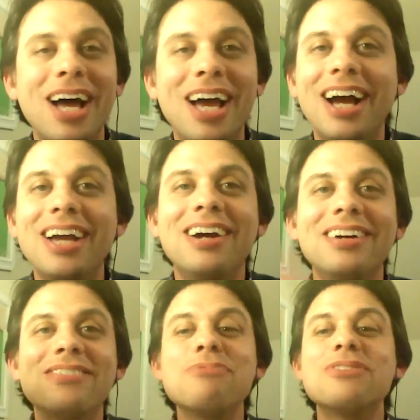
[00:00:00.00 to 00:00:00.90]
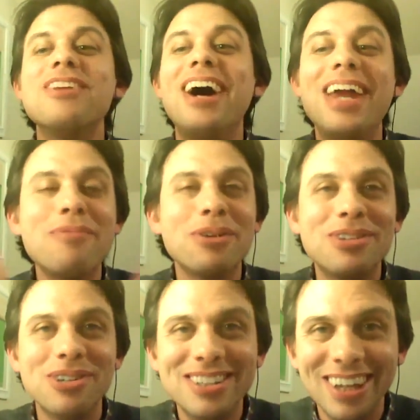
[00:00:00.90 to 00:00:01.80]
I, I was not able
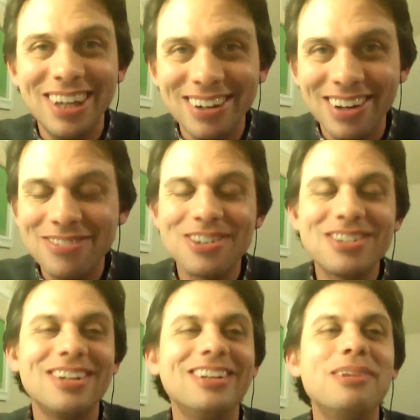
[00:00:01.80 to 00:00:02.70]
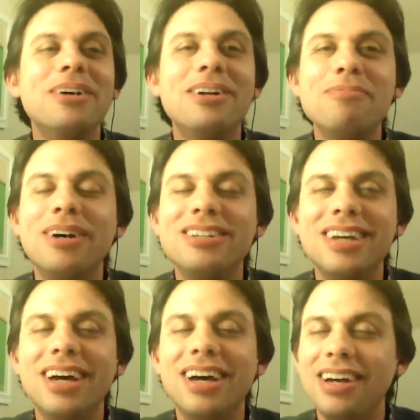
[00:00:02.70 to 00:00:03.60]
to attend, unfortunately, but, but
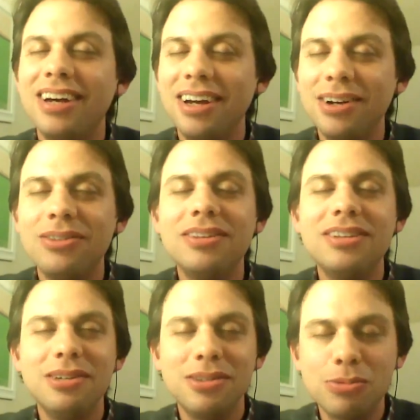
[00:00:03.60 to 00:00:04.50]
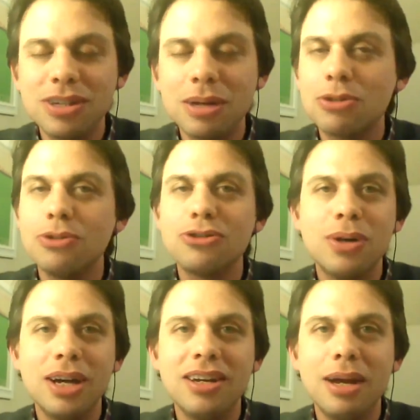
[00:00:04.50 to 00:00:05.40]
uh, I, I heard that the, the reception was
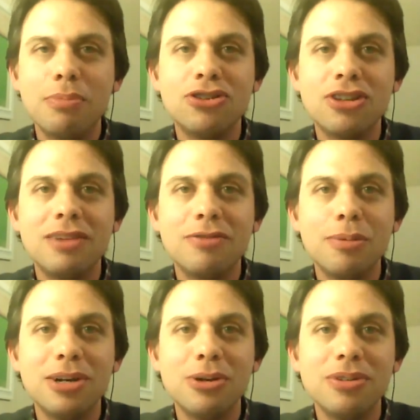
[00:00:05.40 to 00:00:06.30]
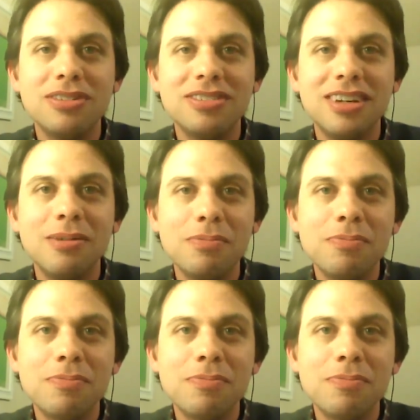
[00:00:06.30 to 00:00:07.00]
great, and I appreciate everybody going to see it.